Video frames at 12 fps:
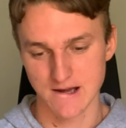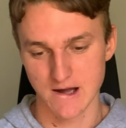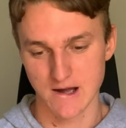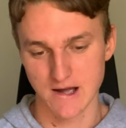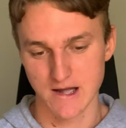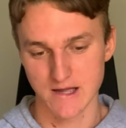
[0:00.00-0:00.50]

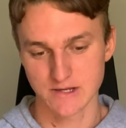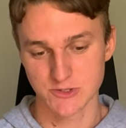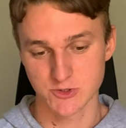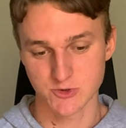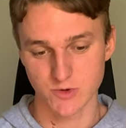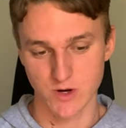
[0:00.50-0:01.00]
I
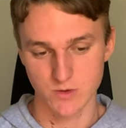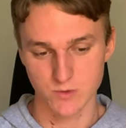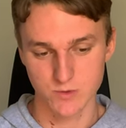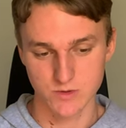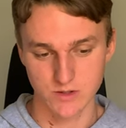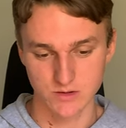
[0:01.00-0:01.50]

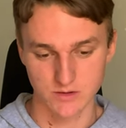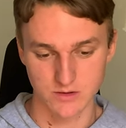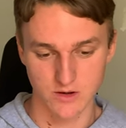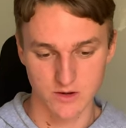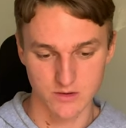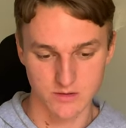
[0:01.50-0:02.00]
struggled a
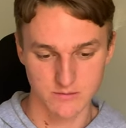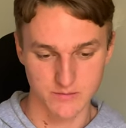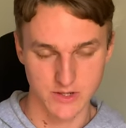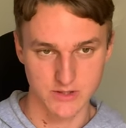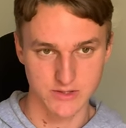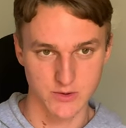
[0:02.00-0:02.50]
lot
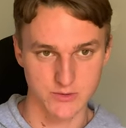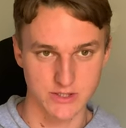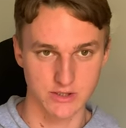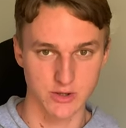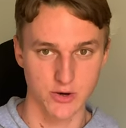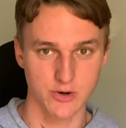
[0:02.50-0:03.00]
because I was
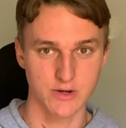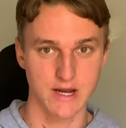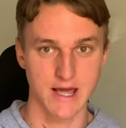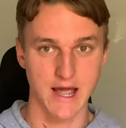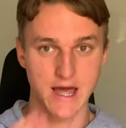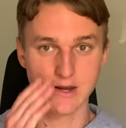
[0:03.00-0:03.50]
alone and
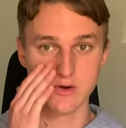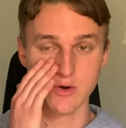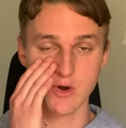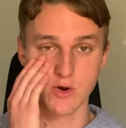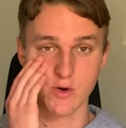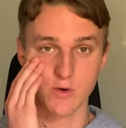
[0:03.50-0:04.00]
I had no
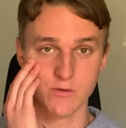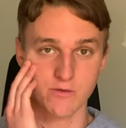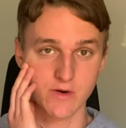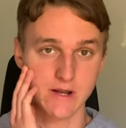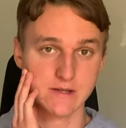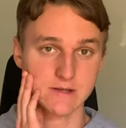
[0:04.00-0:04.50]

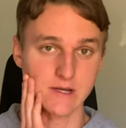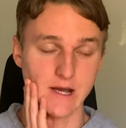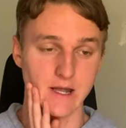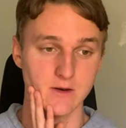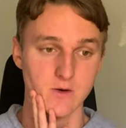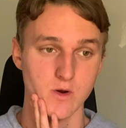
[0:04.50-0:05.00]
friends. I
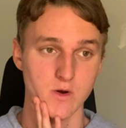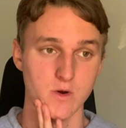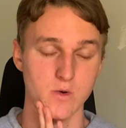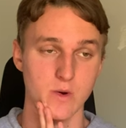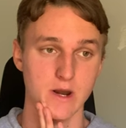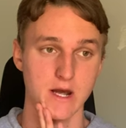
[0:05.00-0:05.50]
had
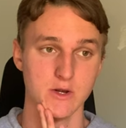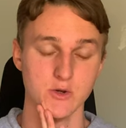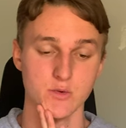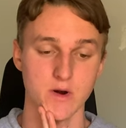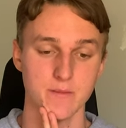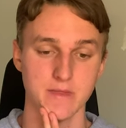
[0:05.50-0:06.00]
no one I
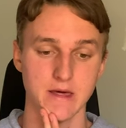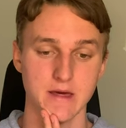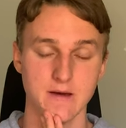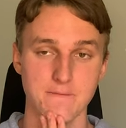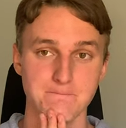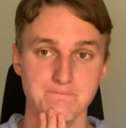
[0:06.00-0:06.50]
knew up there.